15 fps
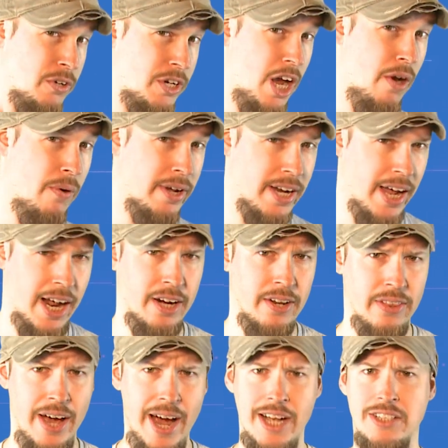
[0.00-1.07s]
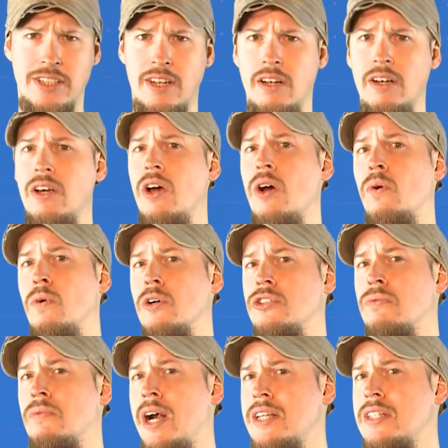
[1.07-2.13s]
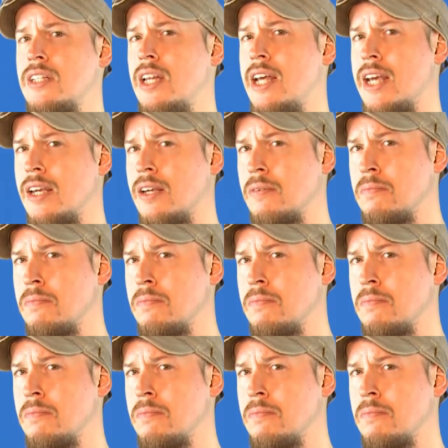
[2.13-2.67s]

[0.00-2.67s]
Luke Owen, and that was wrestling.